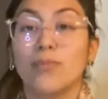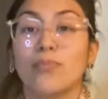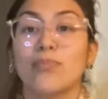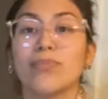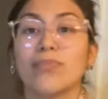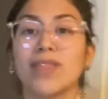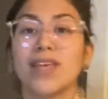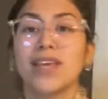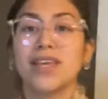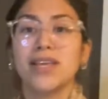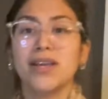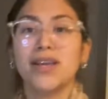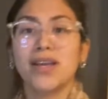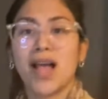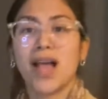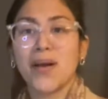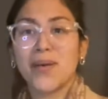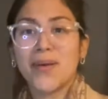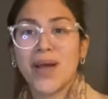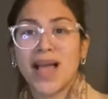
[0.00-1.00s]
There you
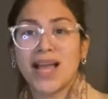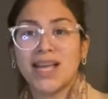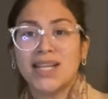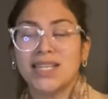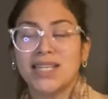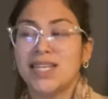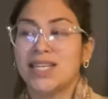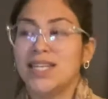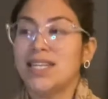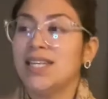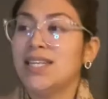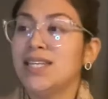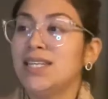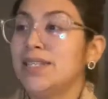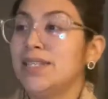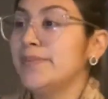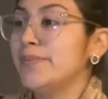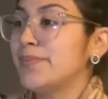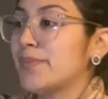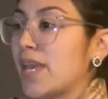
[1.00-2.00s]
go,
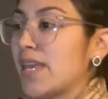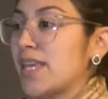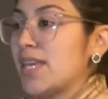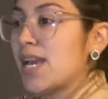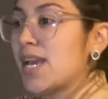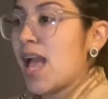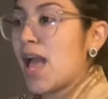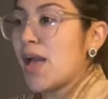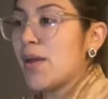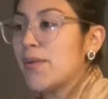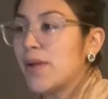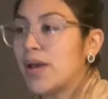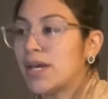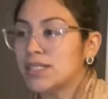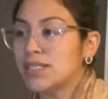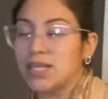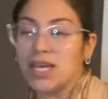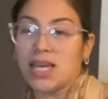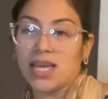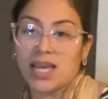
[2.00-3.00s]
honey. There you go,
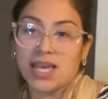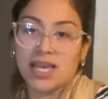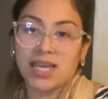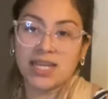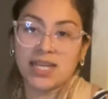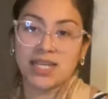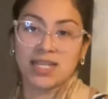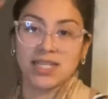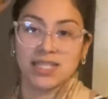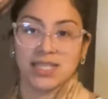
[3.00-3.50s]
honey.